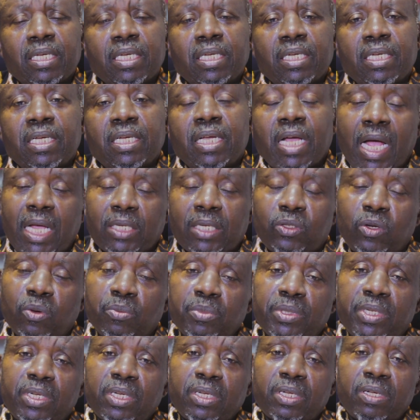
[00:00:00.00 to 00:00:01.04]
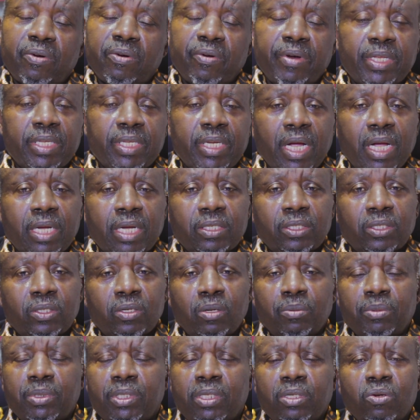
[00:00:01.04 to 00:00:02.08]
He has something greater,
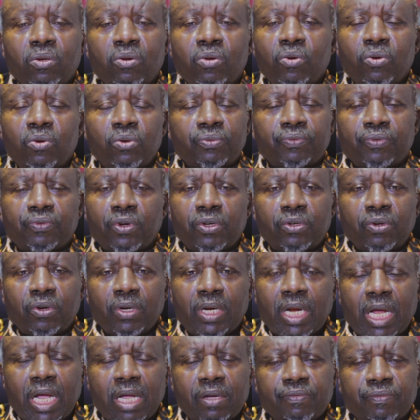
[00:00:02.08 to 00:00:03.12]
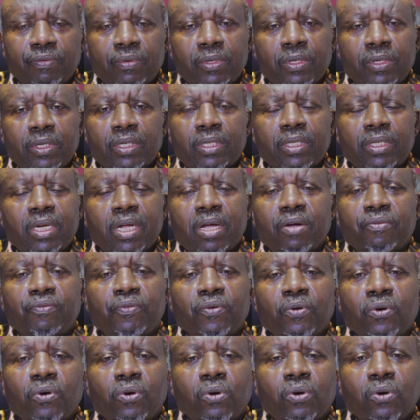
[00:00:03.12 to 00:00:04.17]
something good for your life.
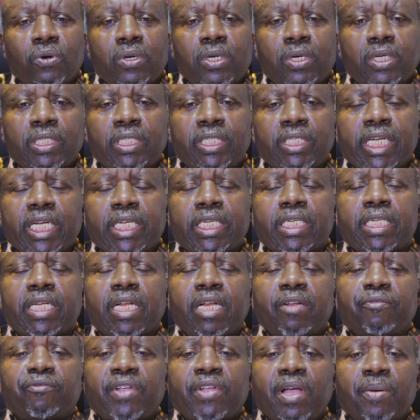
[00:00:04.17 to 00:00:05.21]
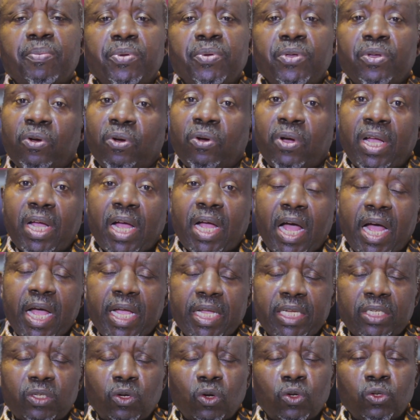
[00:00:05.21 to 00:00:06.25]
Therefore, just lift up your
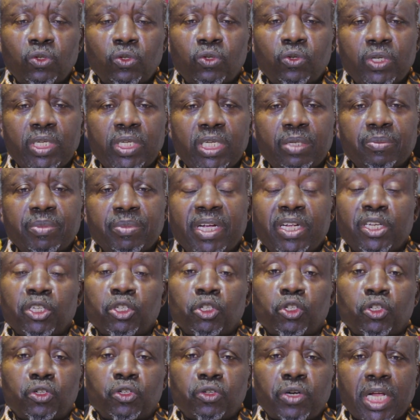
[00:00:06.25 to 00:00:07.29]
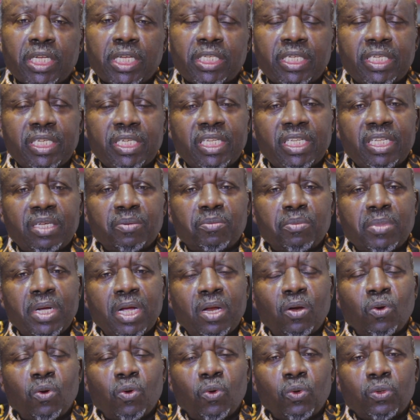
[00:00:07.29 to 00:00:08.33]
eyes unto him and trust in him
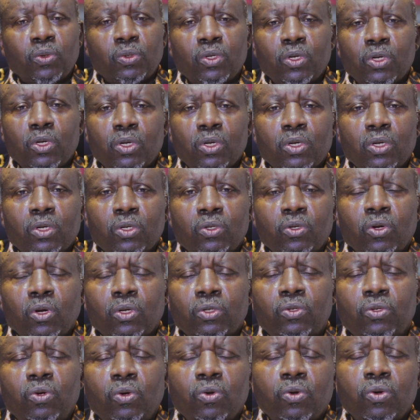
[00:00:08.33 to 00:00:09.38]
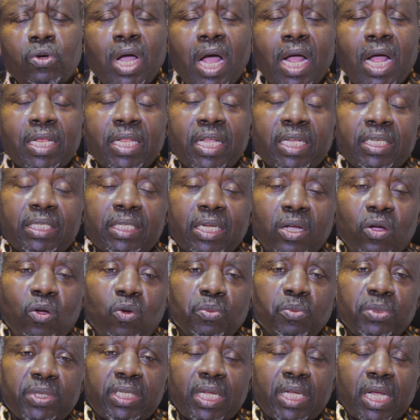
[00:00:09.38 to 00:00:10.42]
alone. Don't look at the
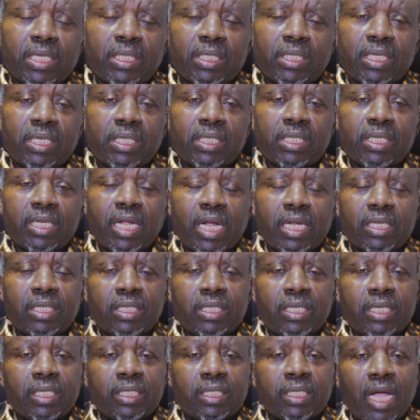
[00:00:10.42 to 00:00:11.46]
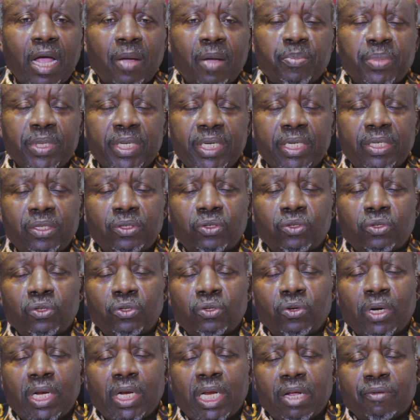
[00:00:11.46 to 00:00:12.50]
circumstances that is happening to
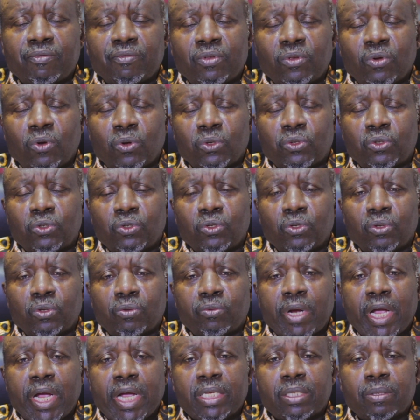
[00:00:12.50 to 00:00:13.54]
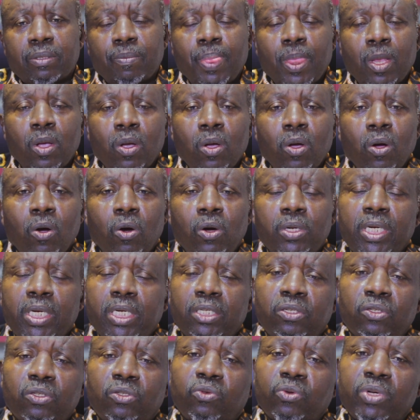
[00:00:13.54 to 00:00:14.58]
your left nor to your right, or the
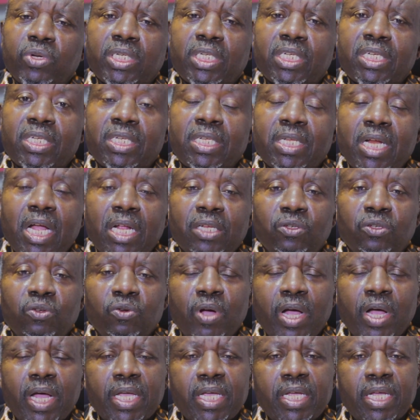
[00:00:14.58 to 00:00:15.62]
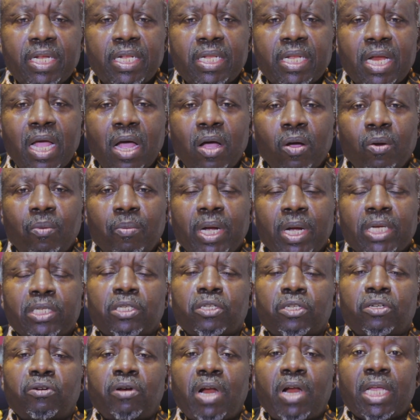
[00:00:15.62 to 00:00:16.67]
situation that you are in now,
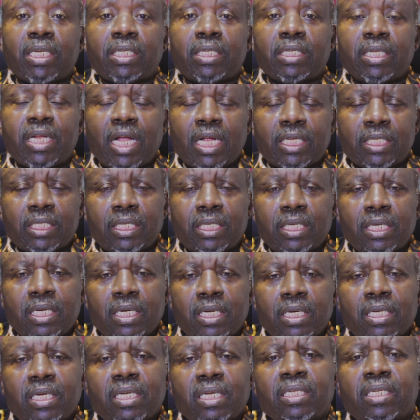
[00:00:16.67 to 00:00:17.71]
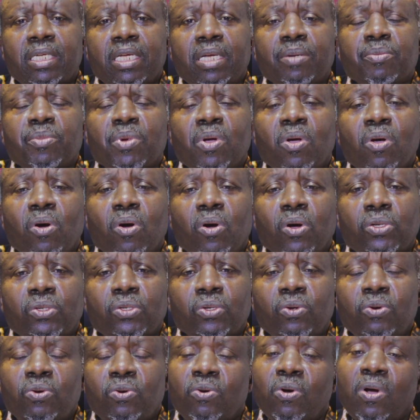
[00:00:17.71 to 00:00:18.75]
but trust that the same God
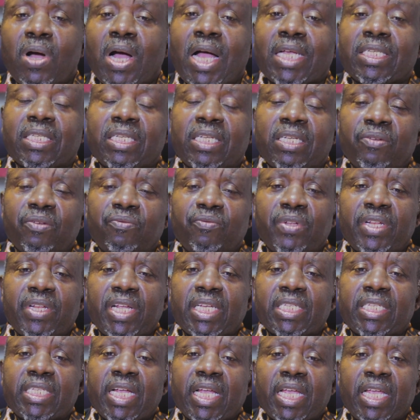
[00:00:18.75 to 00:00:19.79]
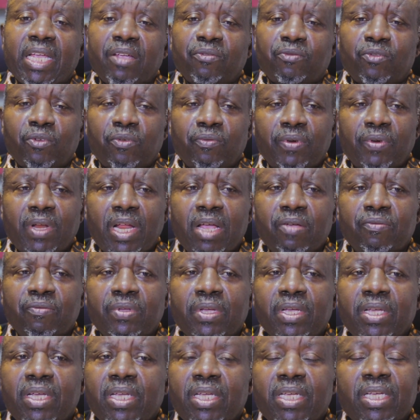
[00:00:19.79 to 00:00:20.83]
who has given us the gift of life
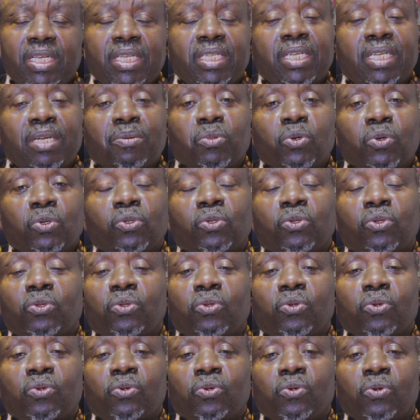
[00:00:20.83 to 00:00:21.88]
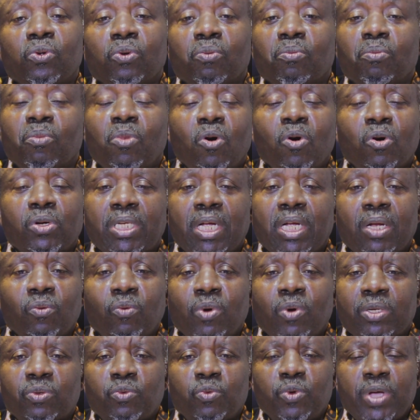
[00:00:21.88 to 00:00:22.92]
is able to do more than
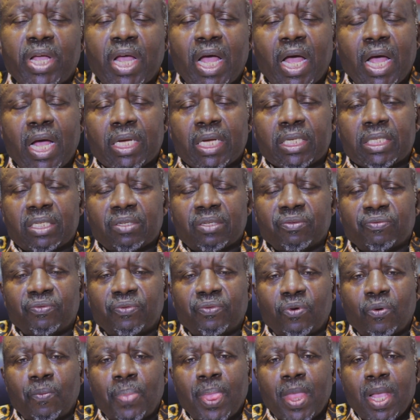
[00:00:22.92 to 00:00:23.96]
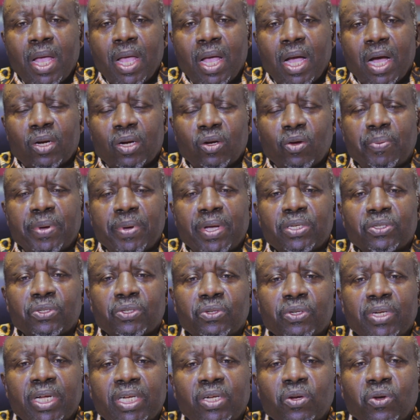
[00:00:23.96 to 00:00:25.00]
what we are asking for. And open
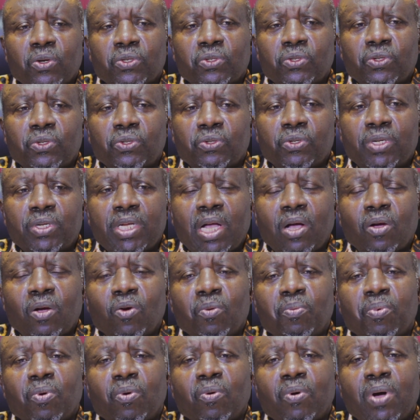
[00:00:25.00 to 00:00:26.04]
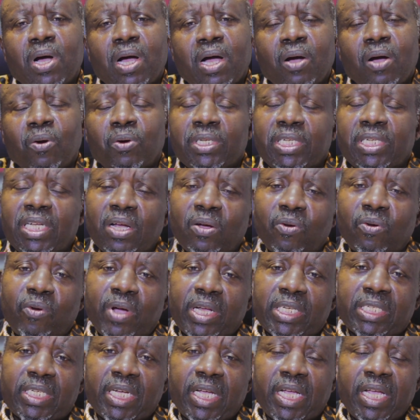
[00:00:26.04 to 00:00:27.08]
so ya dosu sru nyankopon a odie
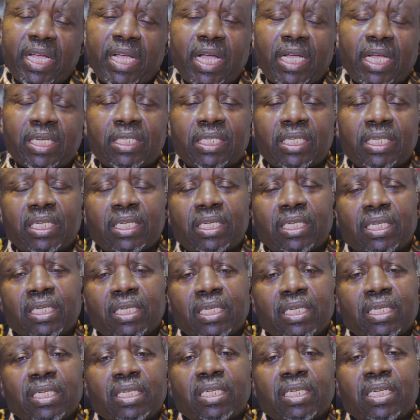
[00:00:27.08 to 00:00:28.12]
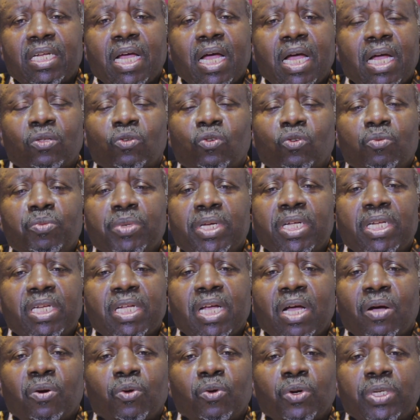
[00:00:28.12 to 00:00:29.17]
nkwa chen ase ni atumi ni
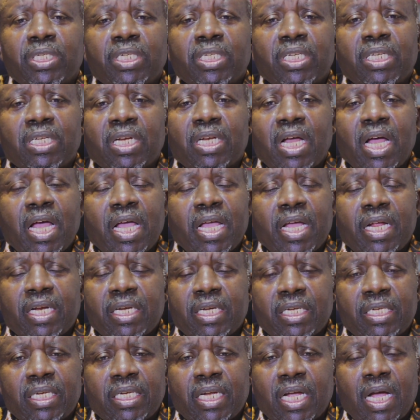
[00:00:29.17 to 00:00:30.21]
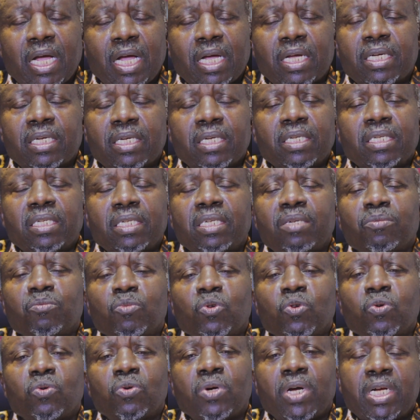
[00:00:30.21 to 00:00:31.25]
ahode nyina aye ne dia ni
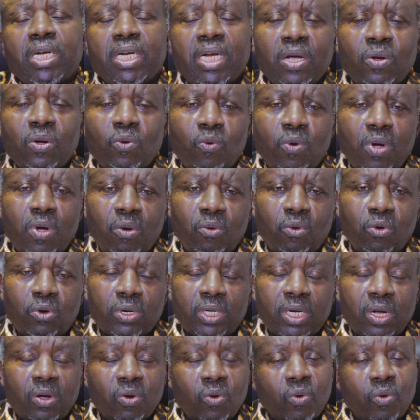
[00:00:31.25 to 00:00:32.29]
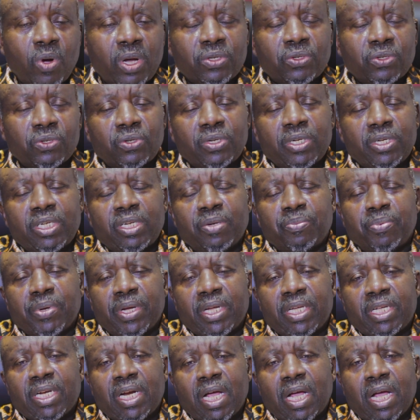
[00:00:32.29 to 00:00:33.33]
mu ene nkwa wo ne nkwa nso ne nipa
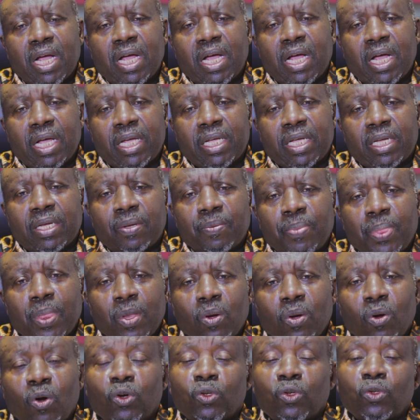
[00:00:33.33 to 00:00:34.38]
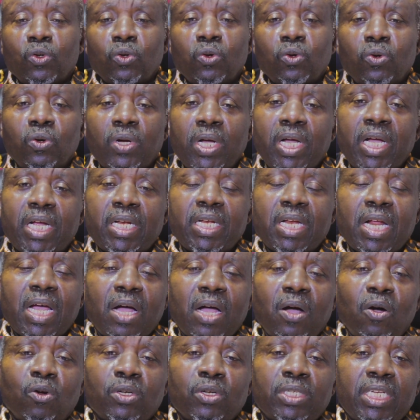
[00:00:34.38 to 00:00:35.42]
nyina ahan ono
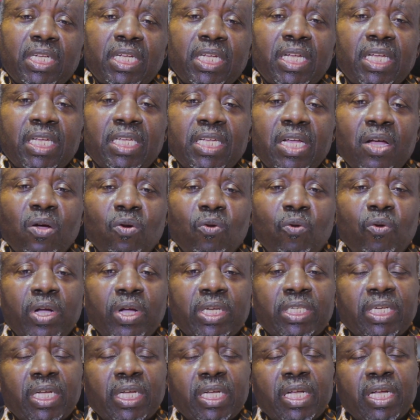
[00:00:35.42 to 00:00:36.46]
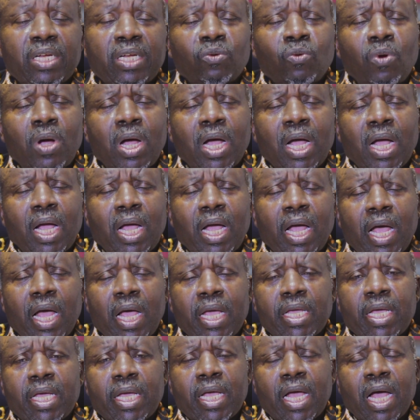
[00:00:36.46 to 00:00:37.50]
ena ode ye nkwa chaye no anka
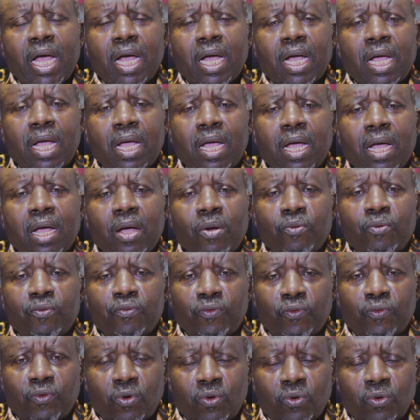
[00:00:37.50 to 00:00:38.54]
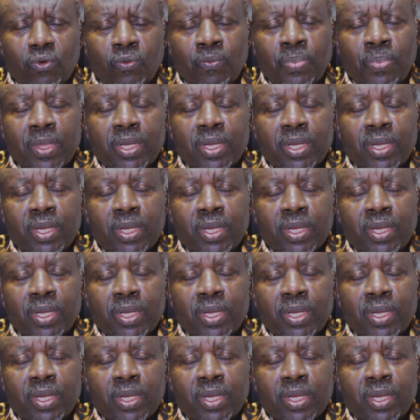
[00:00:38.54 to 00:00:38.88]
ye anka awufo ho